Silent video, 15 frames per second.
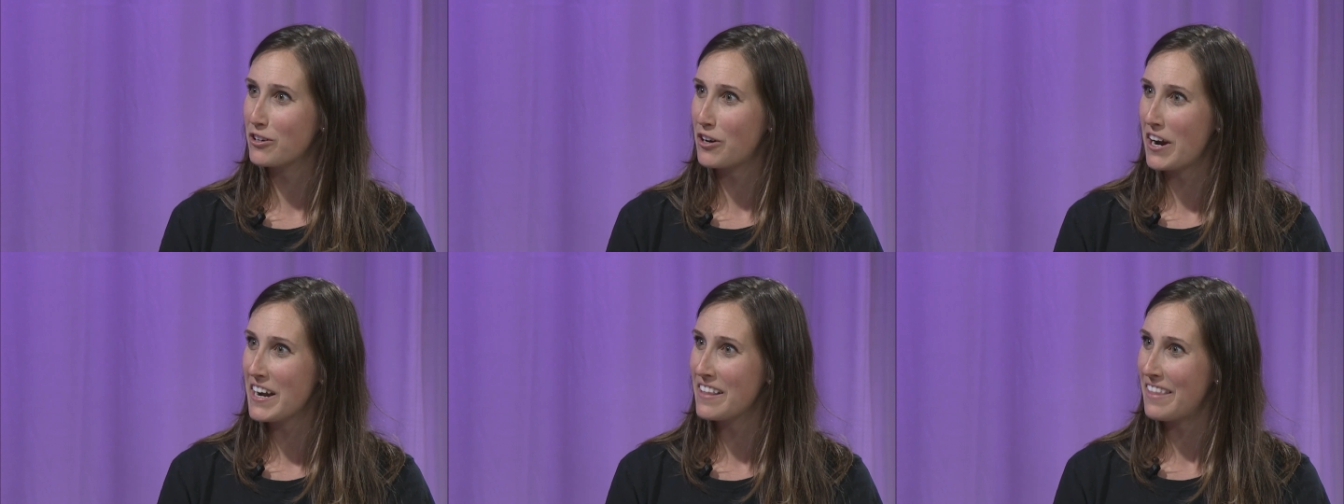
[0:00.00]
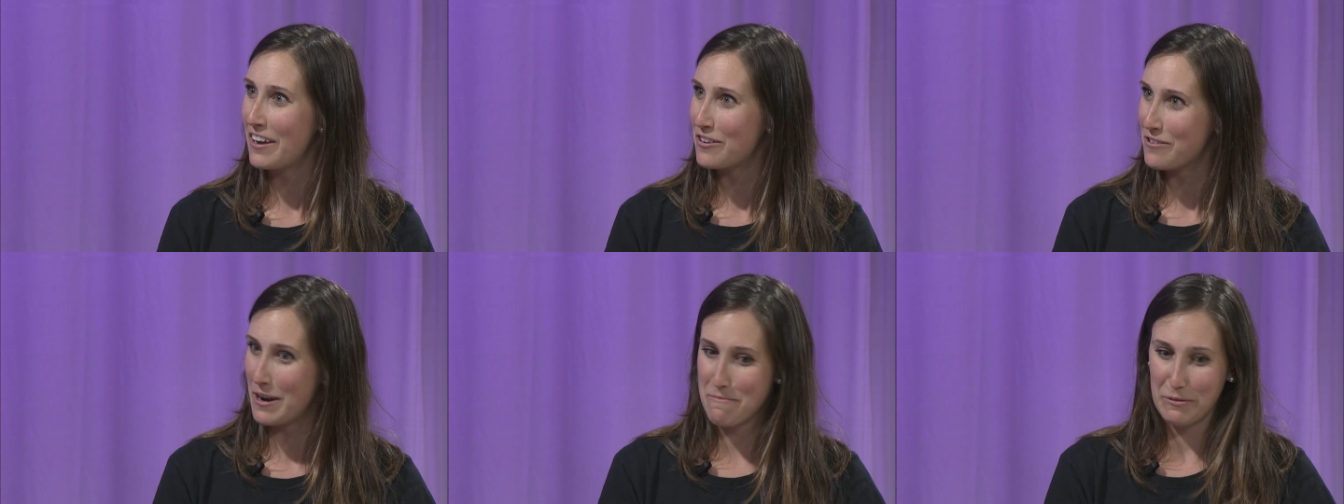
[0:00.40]
granted that
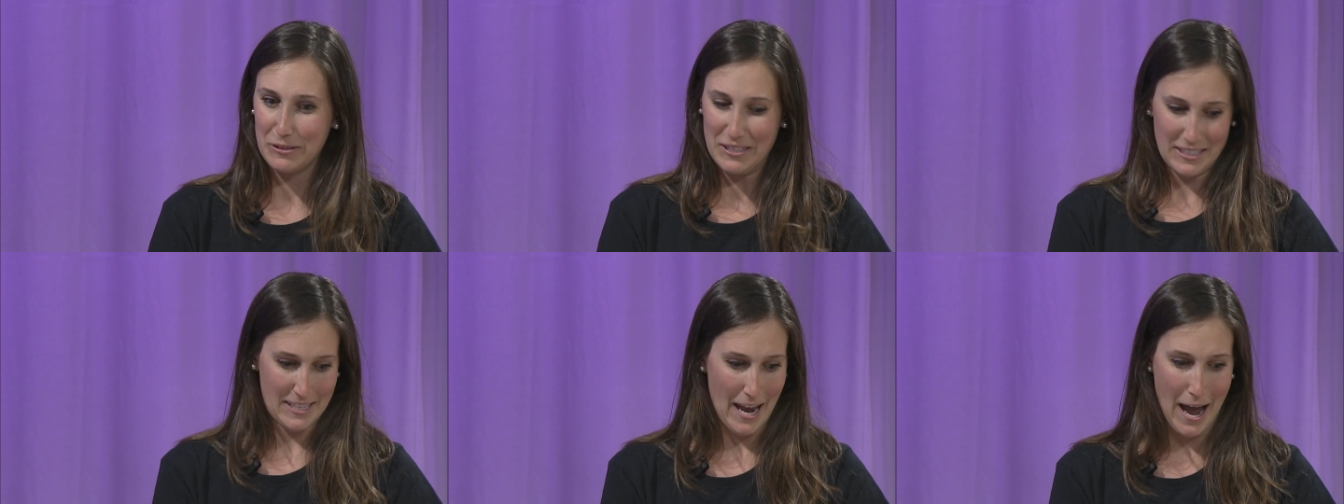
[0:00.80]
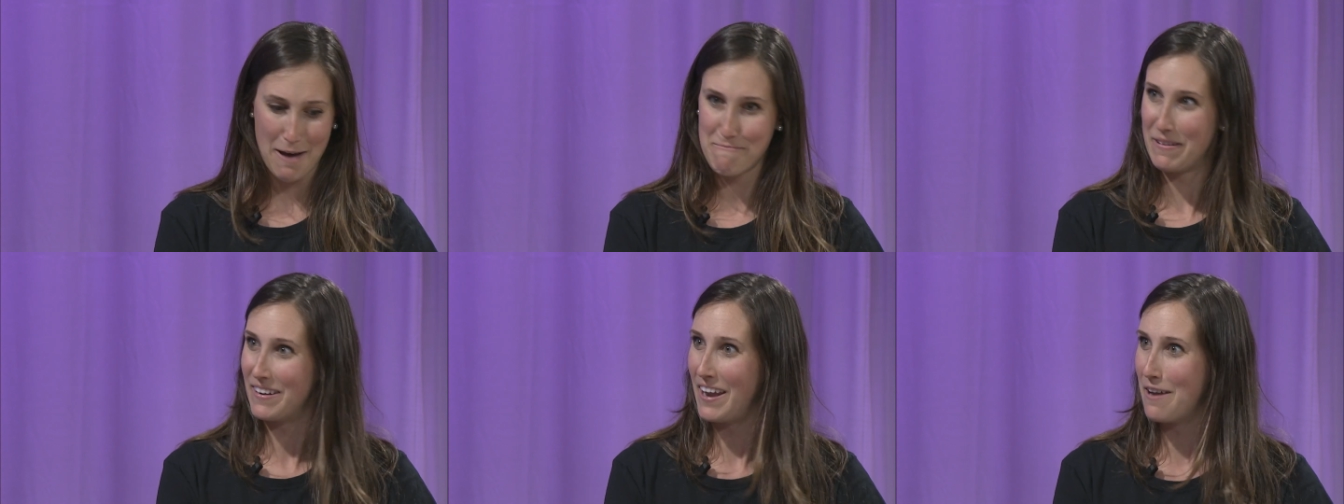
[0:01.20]
you're able to
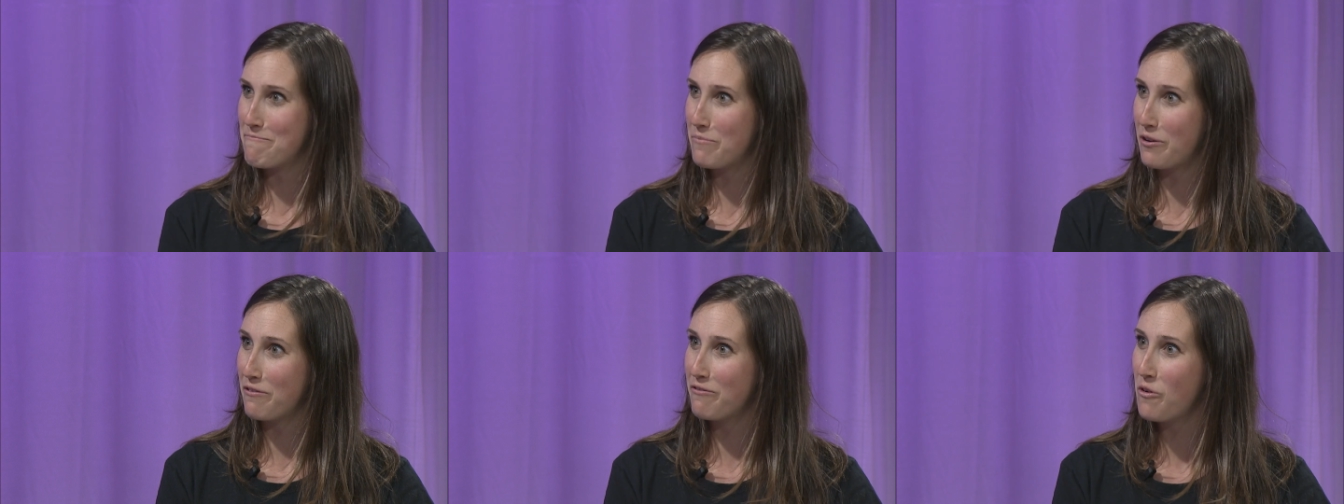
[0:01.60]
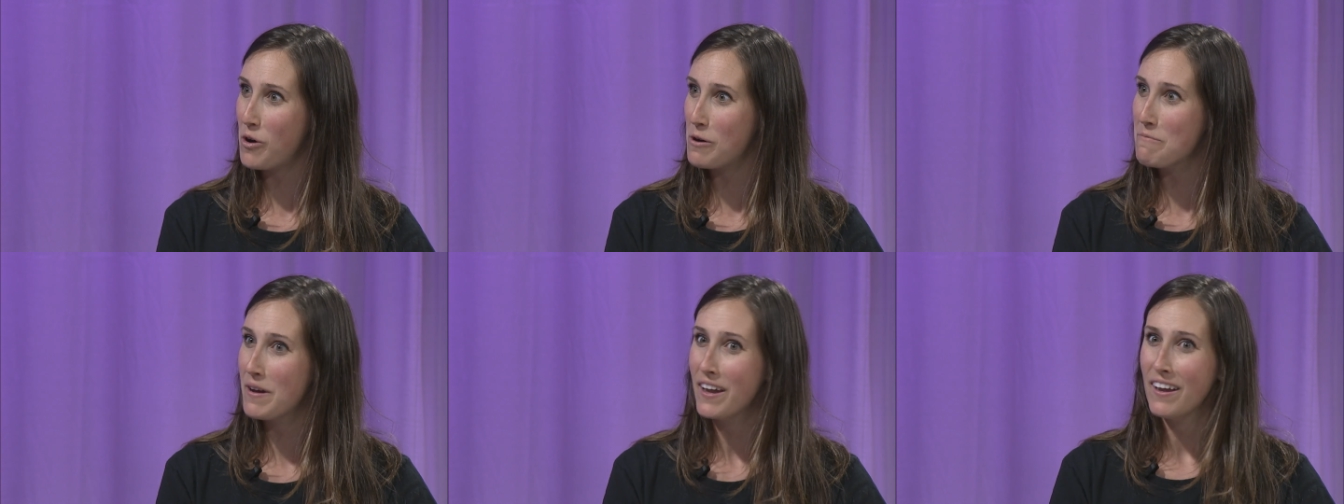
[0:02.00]
tap and, and
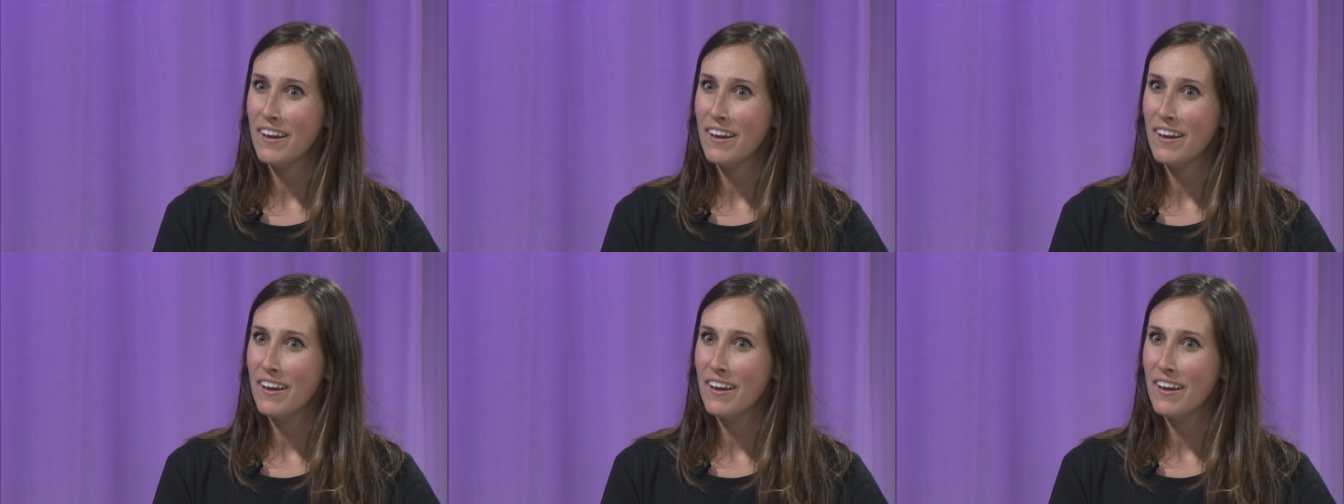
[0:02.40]
perform